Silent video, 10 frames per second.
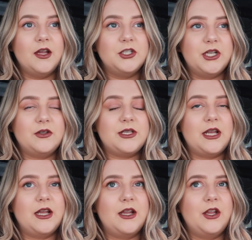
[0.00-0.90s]
she goes,
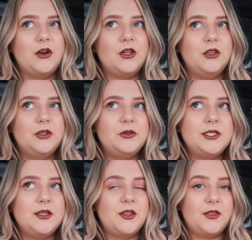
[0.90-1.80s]
"You're a
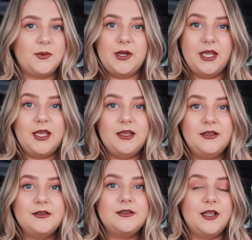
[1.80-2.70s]
loose three
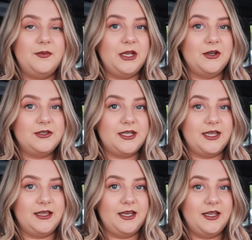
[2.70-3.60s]
centimeters
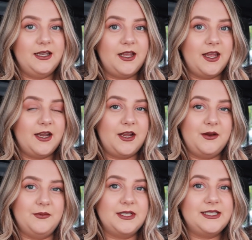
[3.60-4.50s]
dilated, and
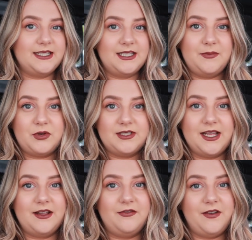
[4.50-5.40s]
I'm sixty
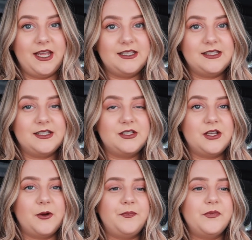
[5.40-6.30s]
percent effaced."
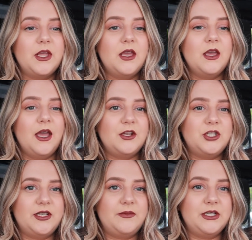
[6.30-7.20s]
So, and she
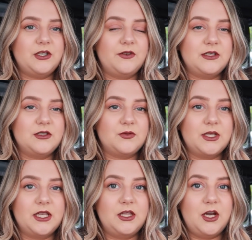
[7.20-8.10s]
said my cervix is
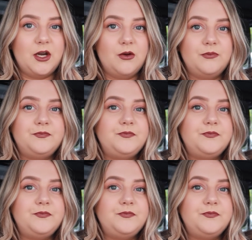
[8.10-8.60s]
really low.